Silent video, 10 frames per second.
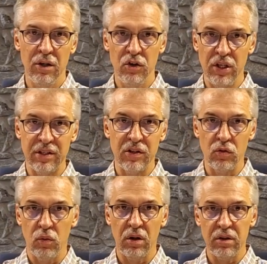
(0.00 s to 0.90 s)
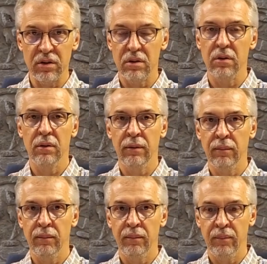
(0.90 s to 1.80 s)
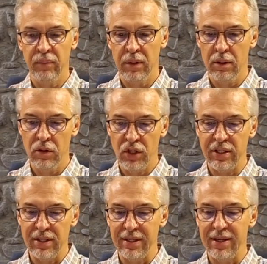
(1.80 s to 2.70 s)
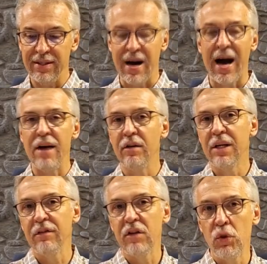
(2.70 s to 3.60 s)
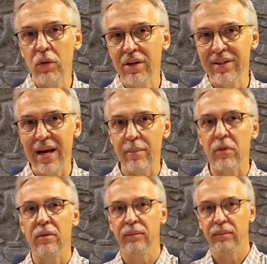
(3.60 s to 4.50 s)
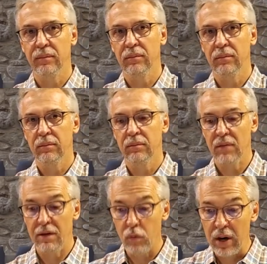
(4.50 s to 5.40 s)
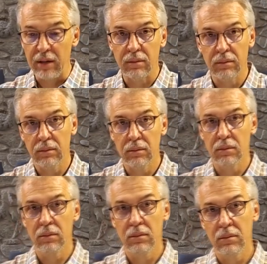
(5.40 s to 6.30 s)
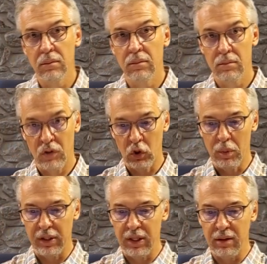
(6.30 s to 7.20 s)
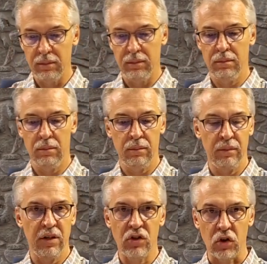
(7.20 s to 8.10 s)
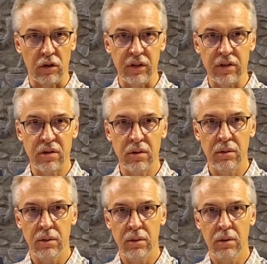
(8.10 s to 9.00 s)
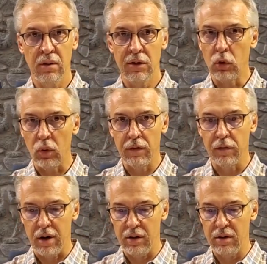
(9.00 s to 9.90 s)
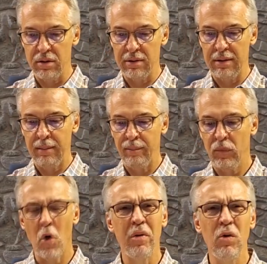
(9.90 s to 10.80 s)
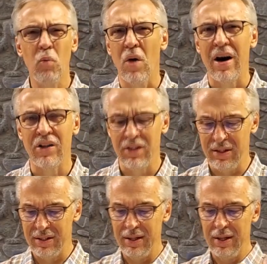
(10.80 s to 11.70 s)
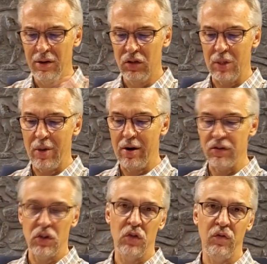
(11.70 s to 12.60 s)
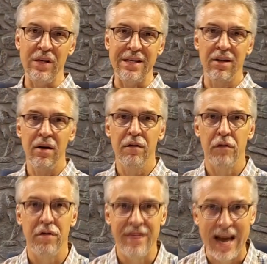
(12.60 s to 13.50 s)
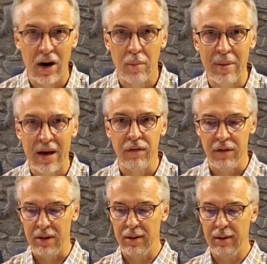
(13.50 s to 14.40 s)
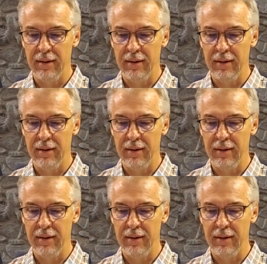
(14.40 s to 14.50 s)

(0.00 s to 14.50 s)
Jesus' words? Jesus says, I have given you an example. Of what? Humility, service, doing for others. Nobody washes someone else's feet for their benefit.